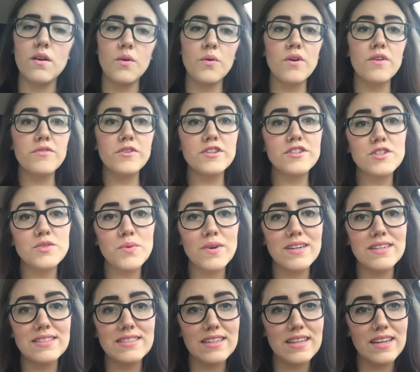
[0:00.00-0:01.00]
Or if you just
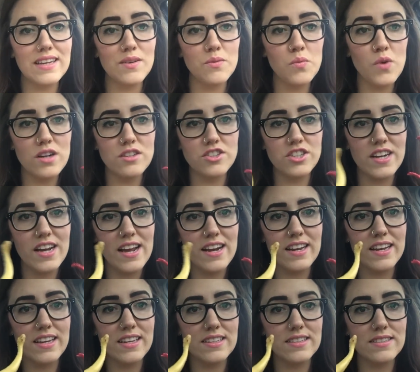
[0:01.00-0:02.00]
want to see what
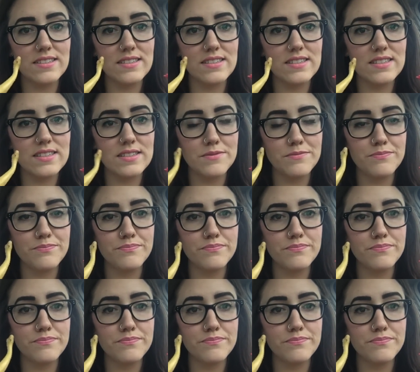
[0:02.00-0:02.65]
shenanigans